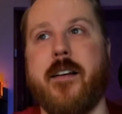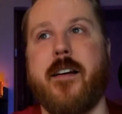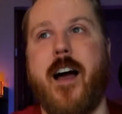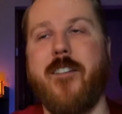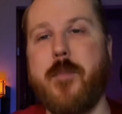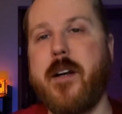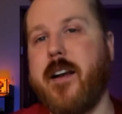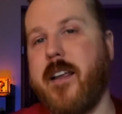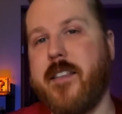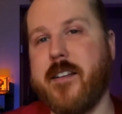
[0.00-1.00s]
I've been an
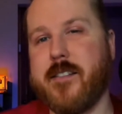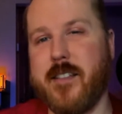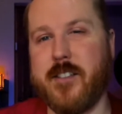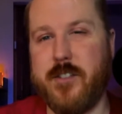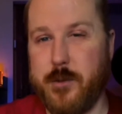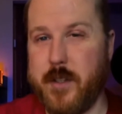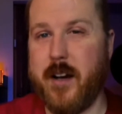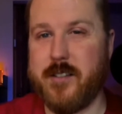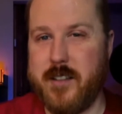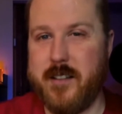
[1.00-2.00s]
atheist since
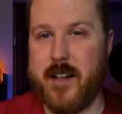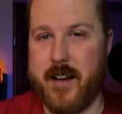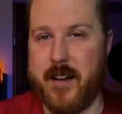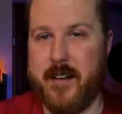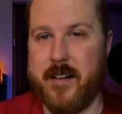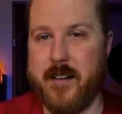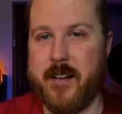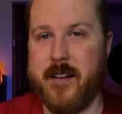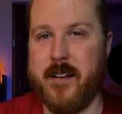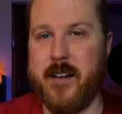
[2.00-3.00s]
2009,
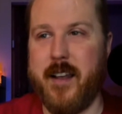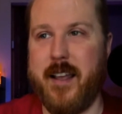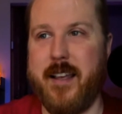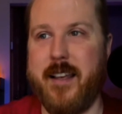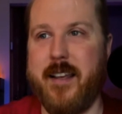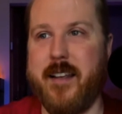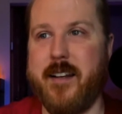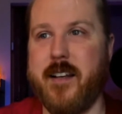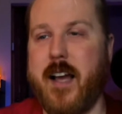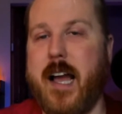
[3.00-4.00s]

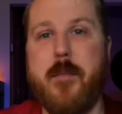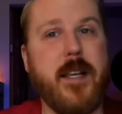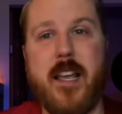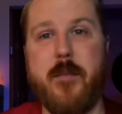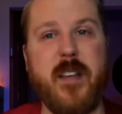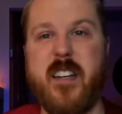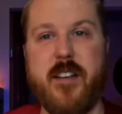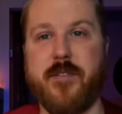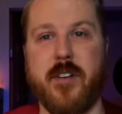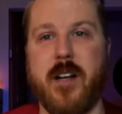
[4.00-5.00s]
and I became
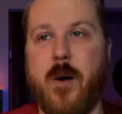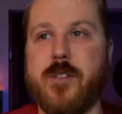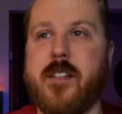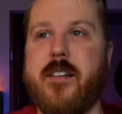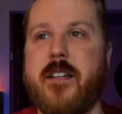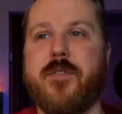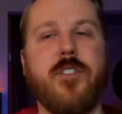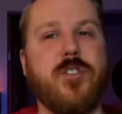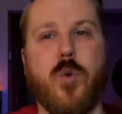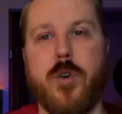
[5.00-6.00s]
indifferent. I was indifferent
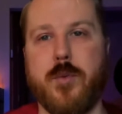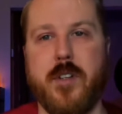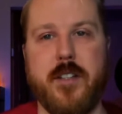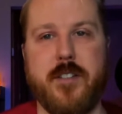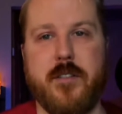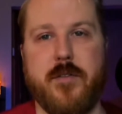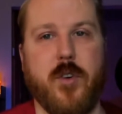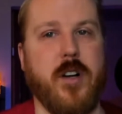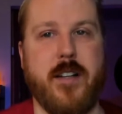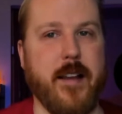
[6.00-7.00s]
toward religion for
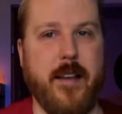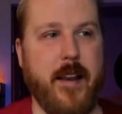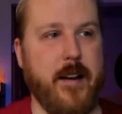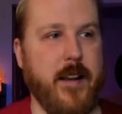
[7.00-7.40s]
a decade.